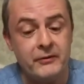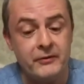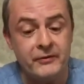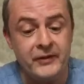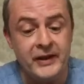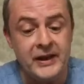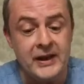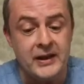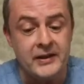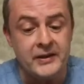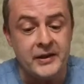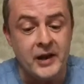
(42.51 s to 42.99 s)

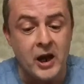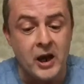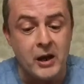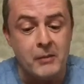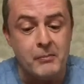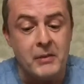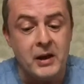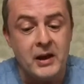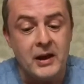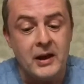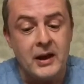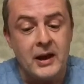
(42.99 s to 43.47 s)

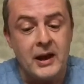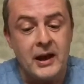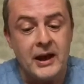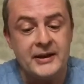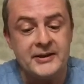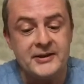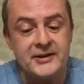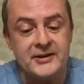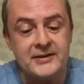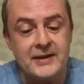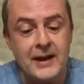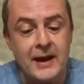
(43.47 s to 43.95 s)
Vietnam
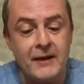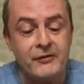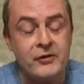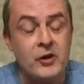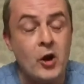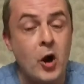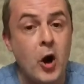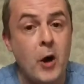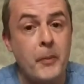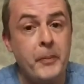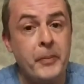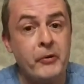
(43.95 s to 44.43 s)
and staffed
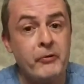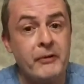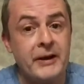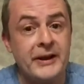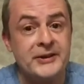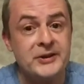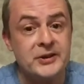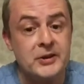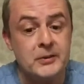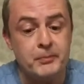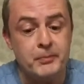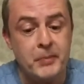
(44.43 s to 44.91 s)

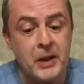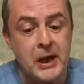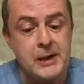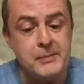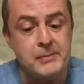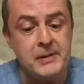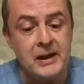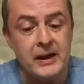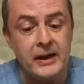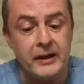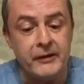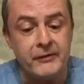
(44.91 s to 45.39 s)
Operation
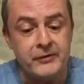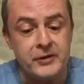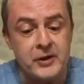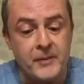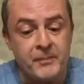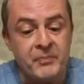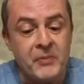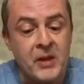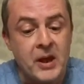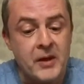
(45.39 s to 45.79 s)
Babylift,